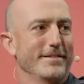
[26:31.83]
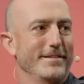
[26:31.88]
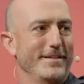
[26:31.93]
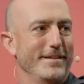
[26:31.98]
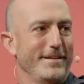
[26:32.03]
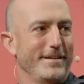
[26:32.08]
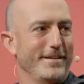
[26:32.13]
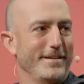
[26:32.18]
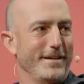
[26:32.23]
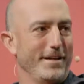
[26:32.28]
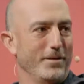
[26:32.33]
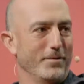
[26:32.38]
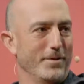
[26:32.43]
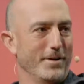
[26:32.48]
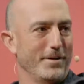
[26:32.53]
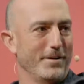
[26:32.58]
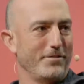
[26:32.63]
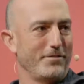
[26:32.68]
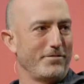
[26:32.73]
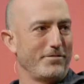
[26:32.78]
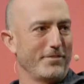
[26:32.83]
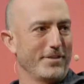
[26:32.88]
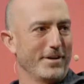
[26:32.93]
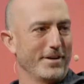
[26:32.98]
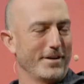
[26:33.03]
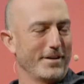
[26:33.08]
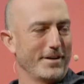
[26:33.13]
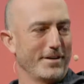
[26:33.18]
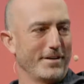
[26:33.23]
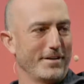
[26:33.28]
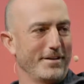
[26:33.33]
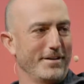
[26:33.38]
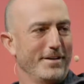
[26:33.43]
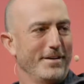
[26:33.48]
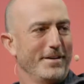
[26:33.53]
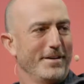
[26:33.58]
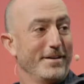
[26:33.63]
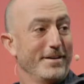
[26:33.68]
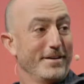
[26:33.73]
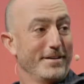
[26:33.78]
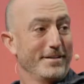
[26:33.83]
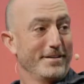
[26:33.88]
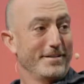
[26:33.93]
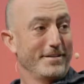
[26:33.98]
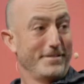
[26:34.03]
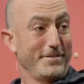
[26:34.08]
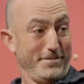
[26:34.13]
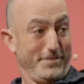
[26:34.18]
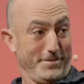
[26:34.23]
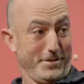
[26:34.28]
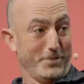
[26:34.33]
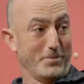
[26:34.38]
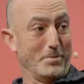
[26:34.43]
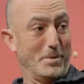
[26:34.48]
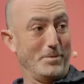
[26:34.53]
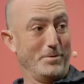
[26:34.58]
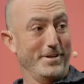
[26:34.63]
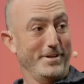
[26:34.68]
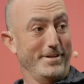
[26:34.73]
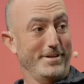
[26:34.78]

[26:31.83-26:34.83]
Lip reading: And it was, do you remember it?